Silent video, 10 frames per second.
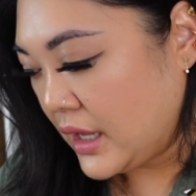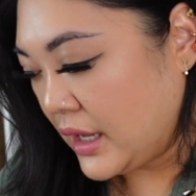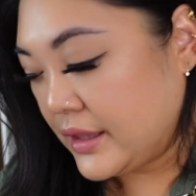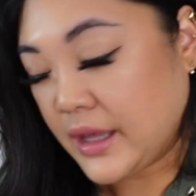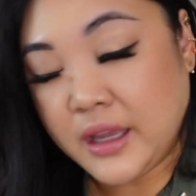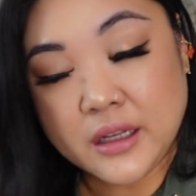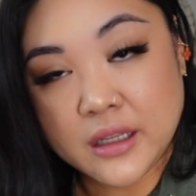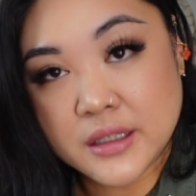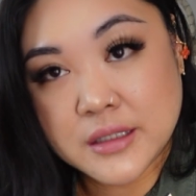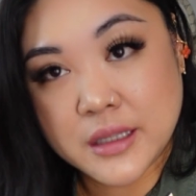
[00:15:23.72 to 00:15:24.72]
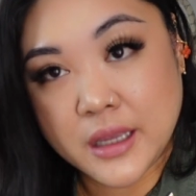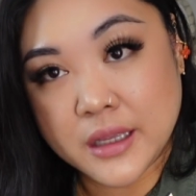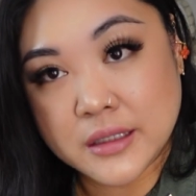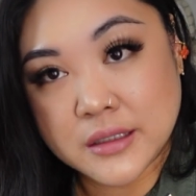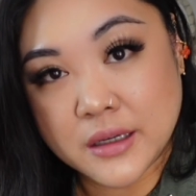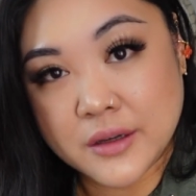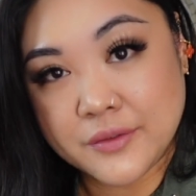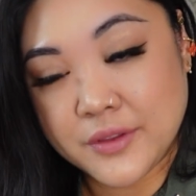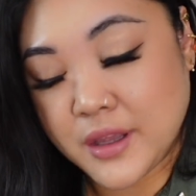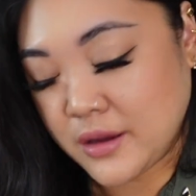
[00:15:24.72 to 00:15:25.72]
And that is the end
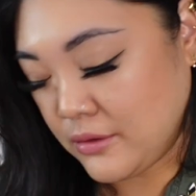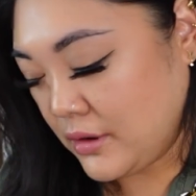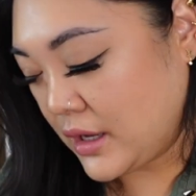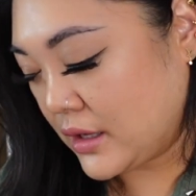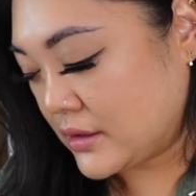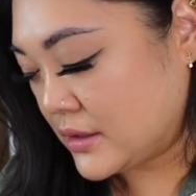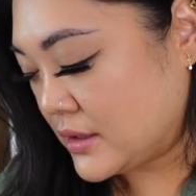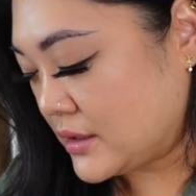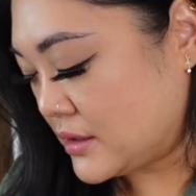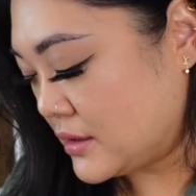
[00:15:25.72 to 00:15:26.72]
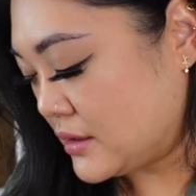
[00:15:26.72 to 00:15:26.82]
of the earrings.